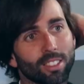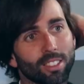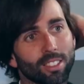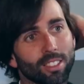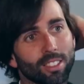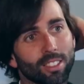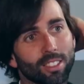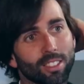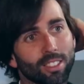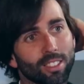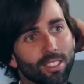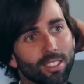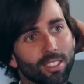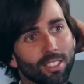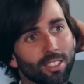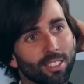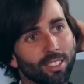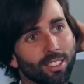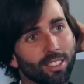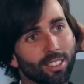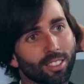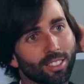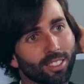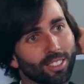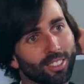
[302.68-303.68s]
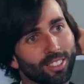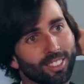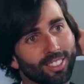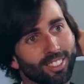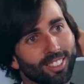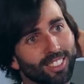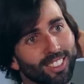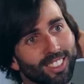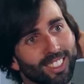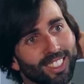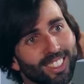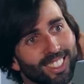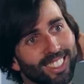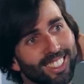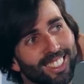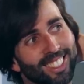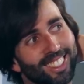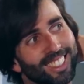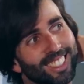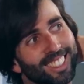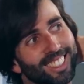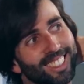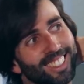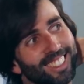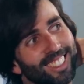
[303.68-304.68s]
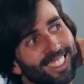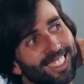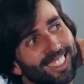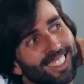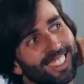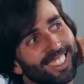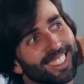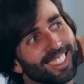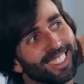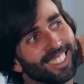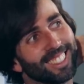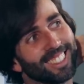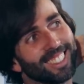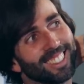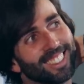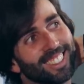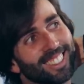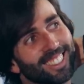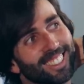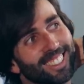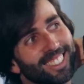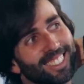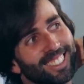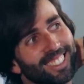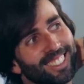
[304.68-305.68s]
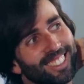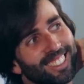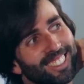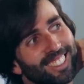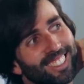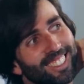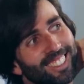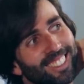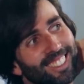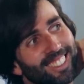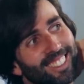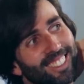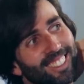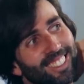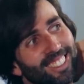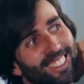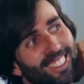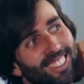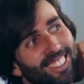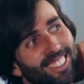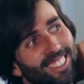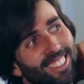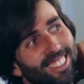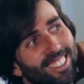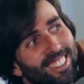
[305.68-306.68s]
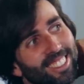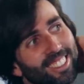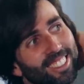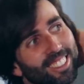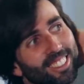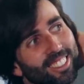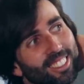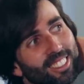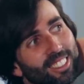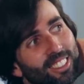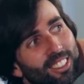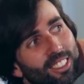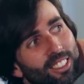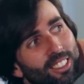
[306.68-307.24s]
No one is speaking in this clip.